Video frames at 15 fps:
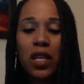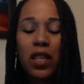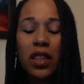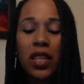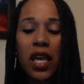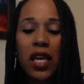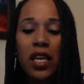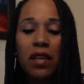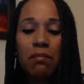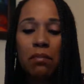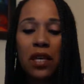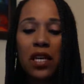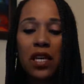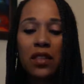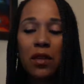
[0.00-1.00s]

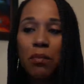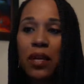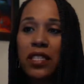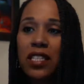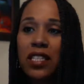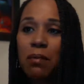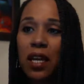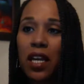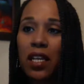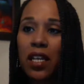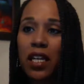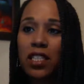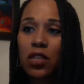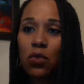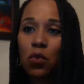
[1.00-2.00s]
the beads can be
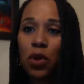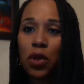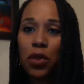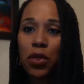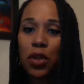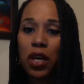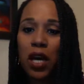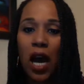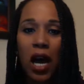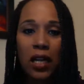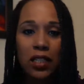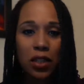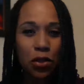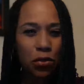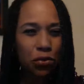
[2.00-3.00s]
connected with
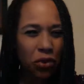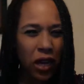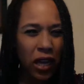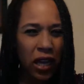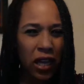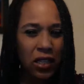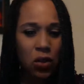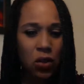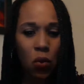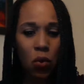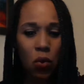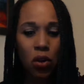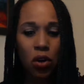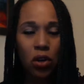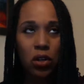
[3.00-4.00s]
cotton thread
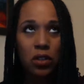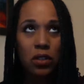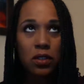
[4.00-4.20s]
or